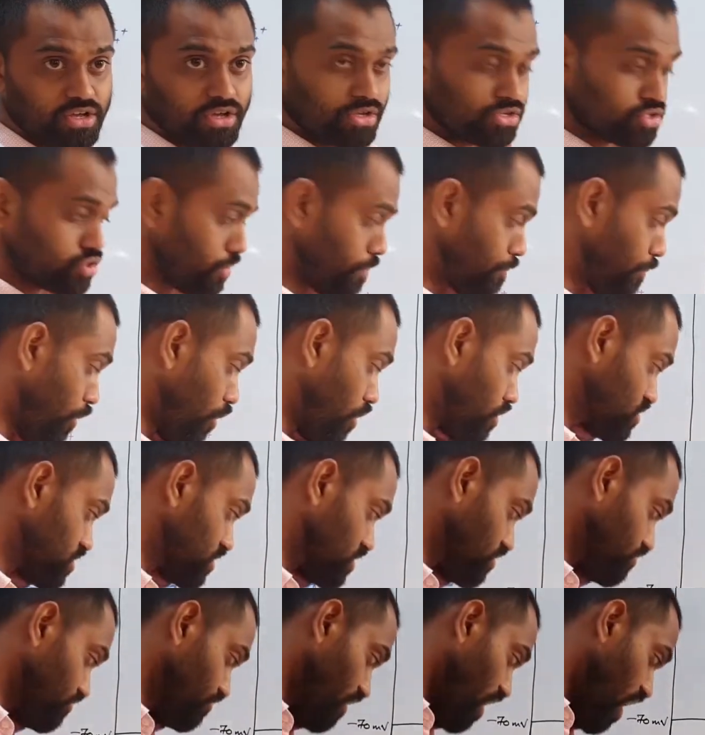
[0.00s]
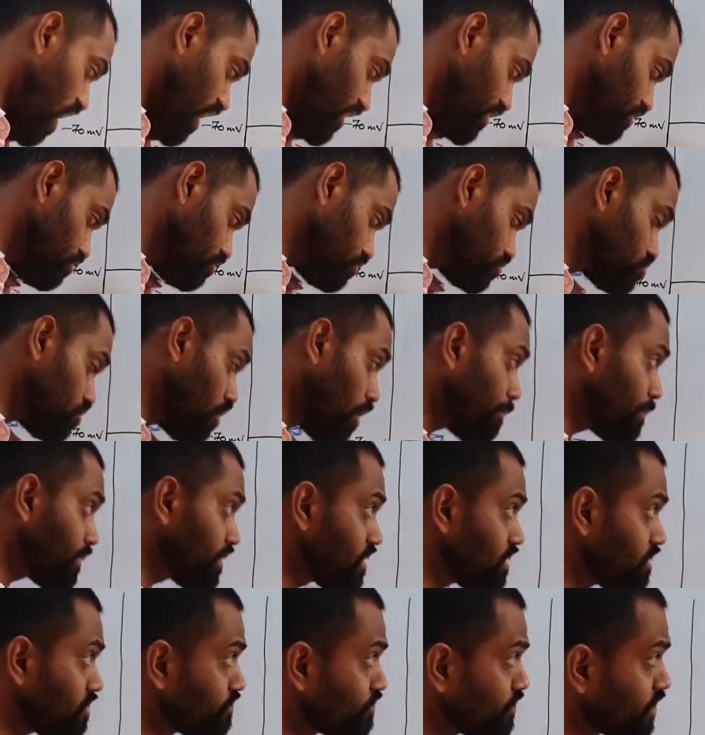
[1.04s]
So positive
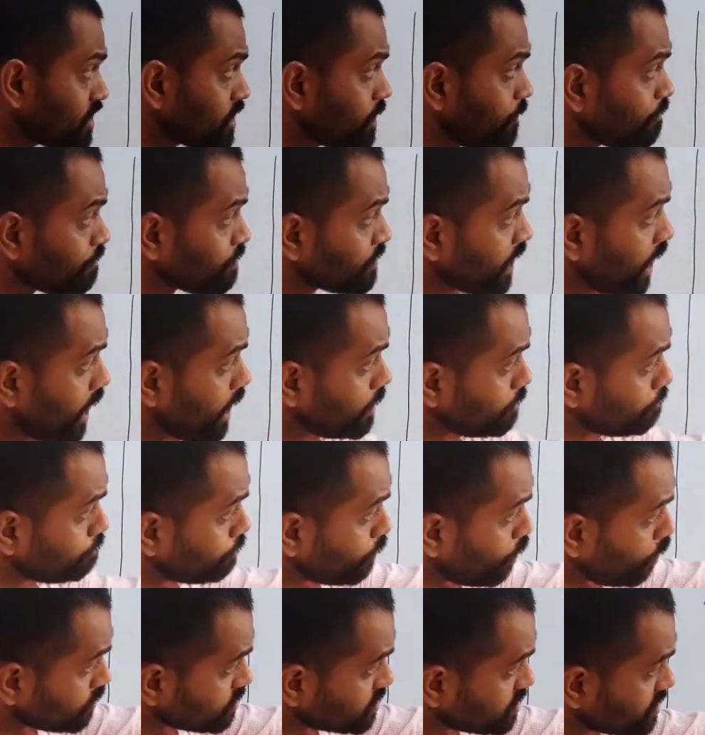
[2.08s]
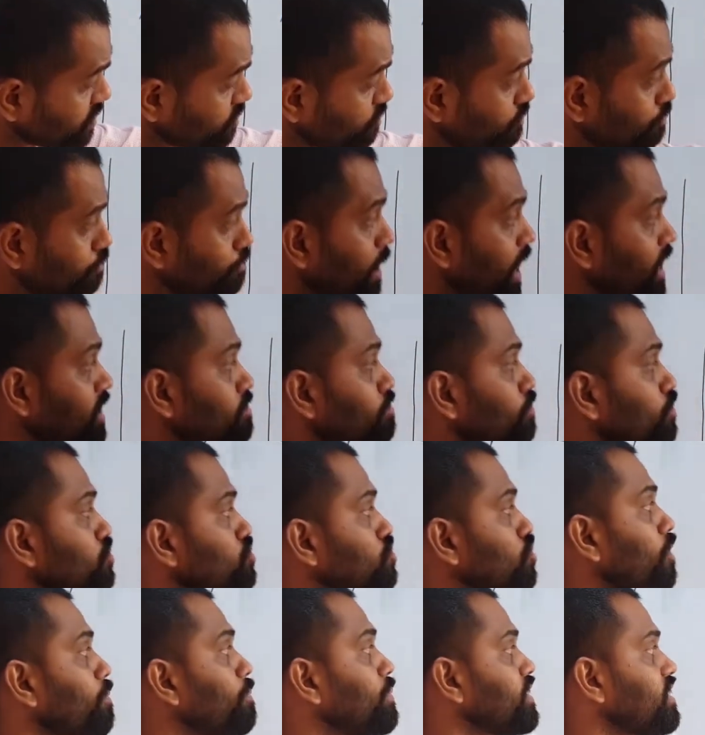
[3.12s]
inotropic effect and positive
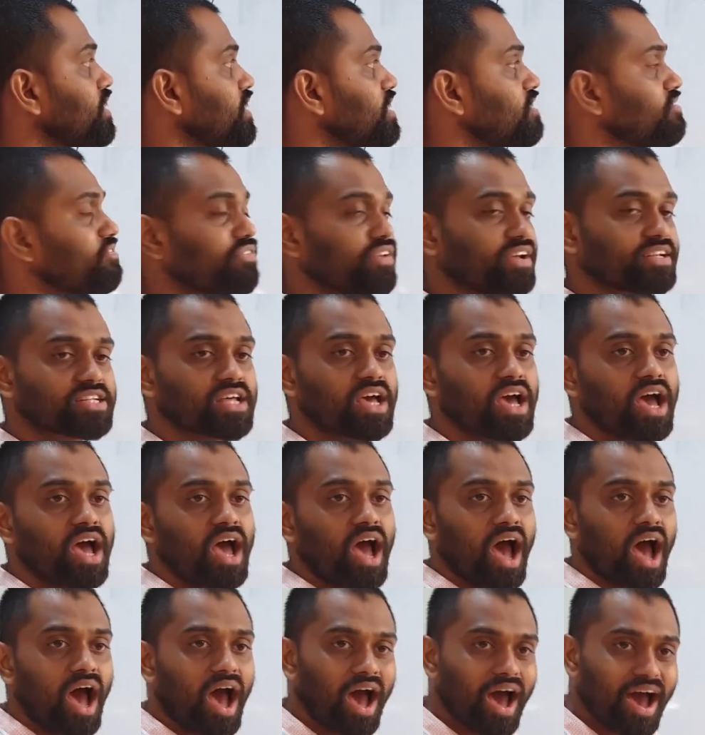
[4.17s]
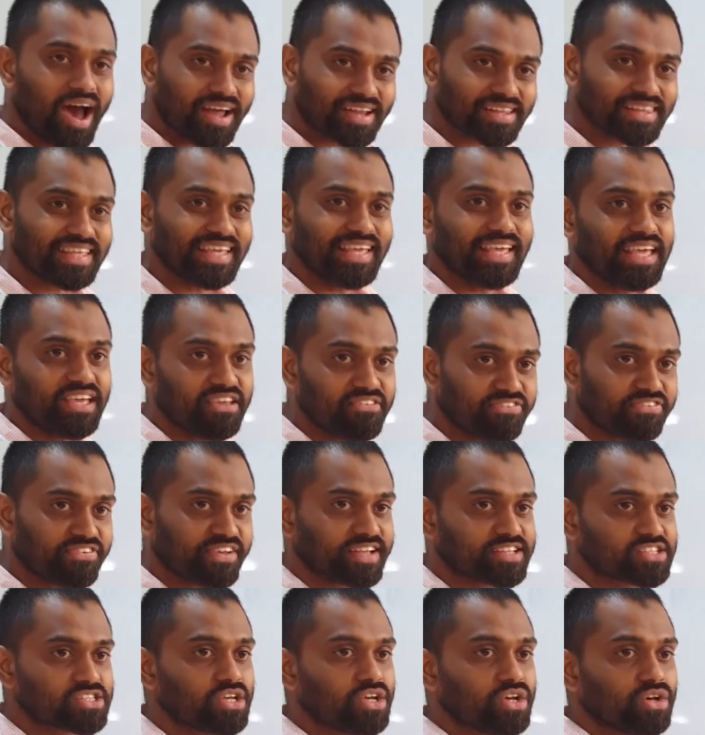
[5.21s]
bathymotropic effect are the
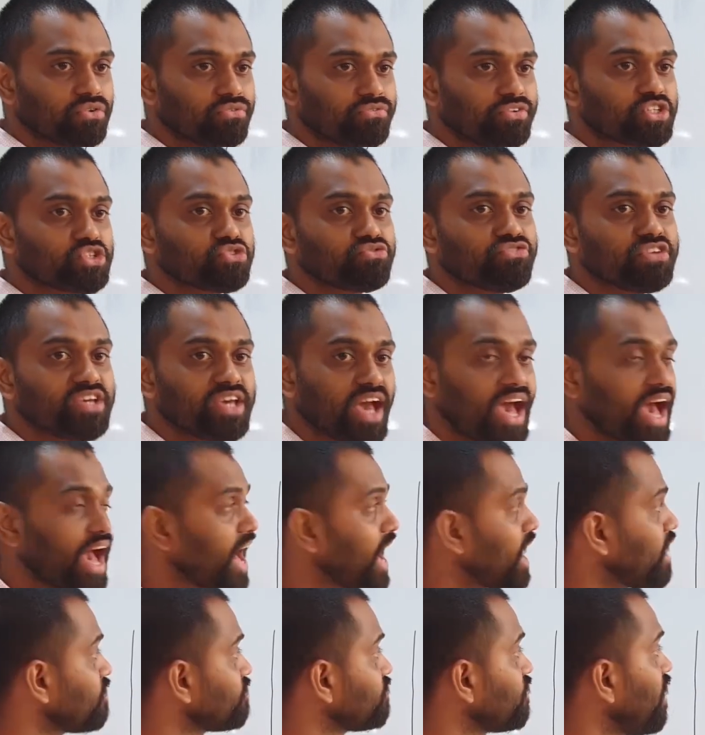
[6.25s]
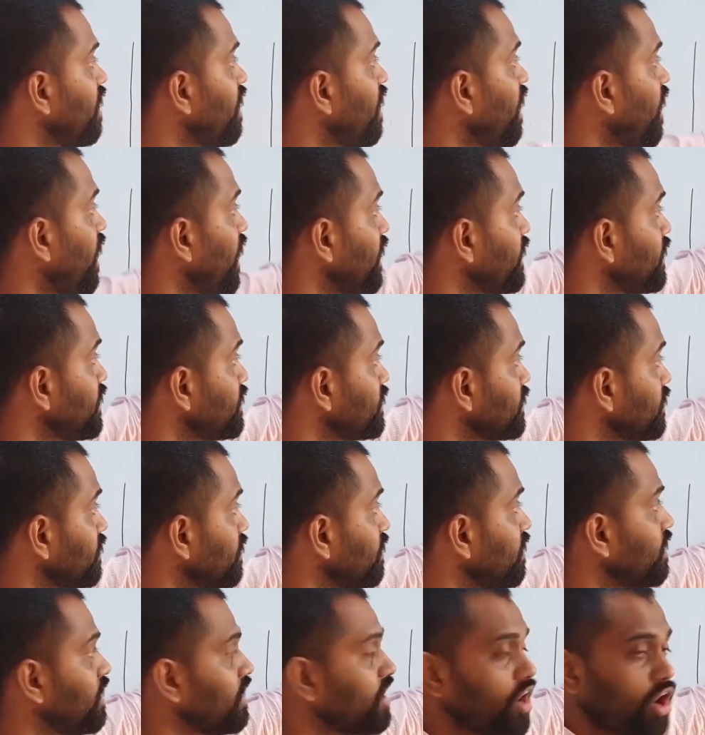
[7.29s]
effects which we have
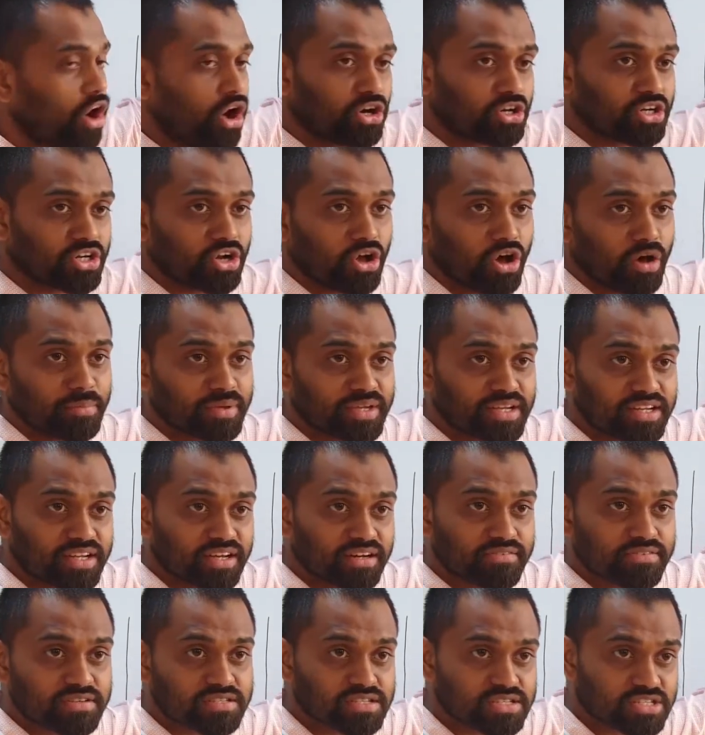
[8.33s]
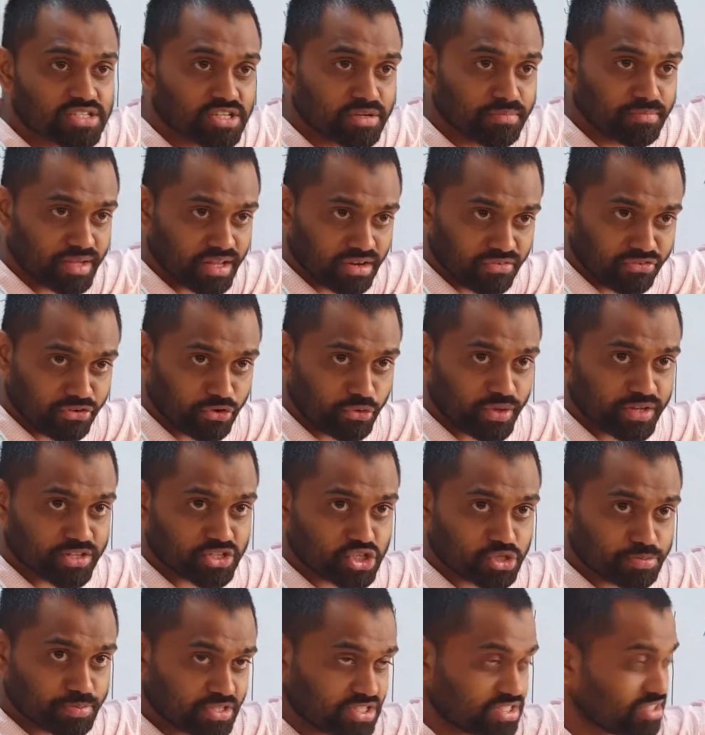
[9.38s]
under autonomic nervous system influence,
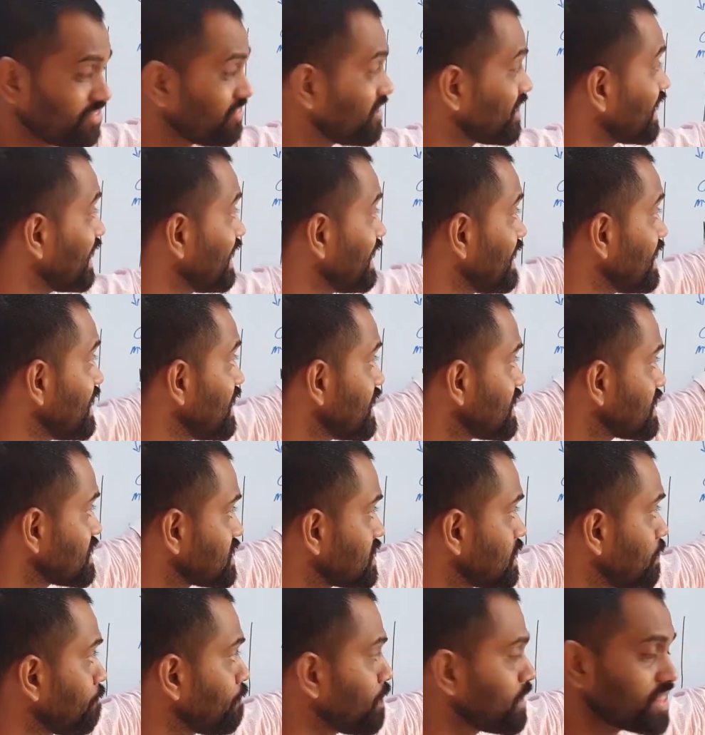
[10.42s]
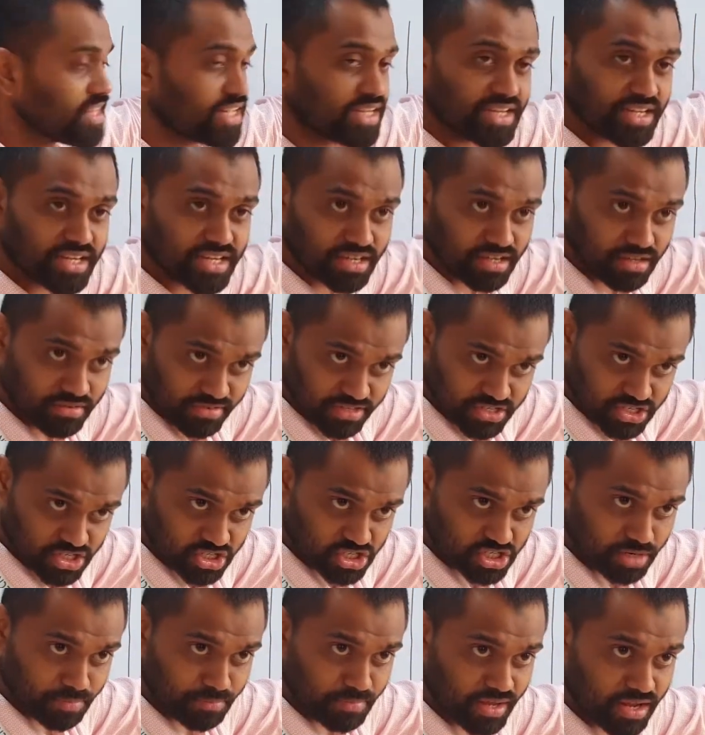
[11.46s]
specifically sympathetic nervous
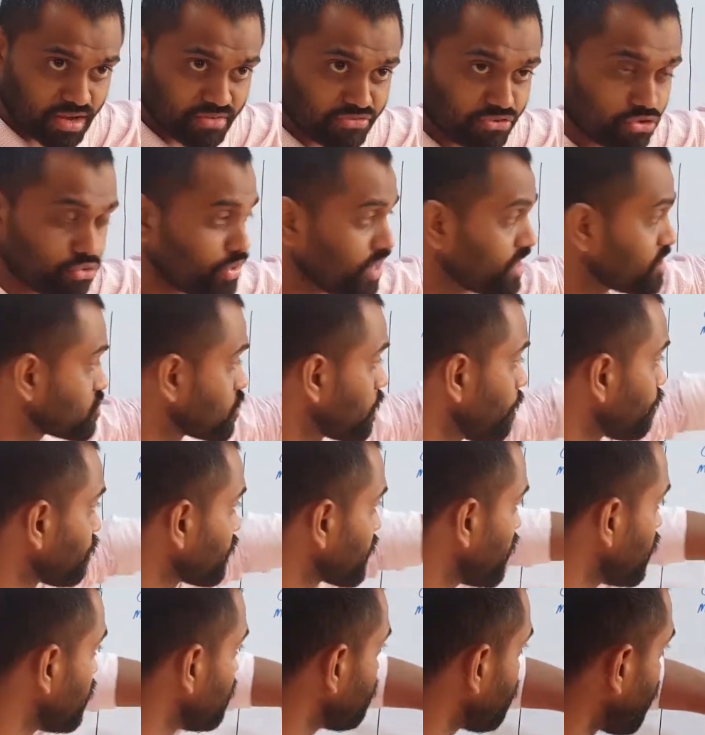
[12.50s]
system influence in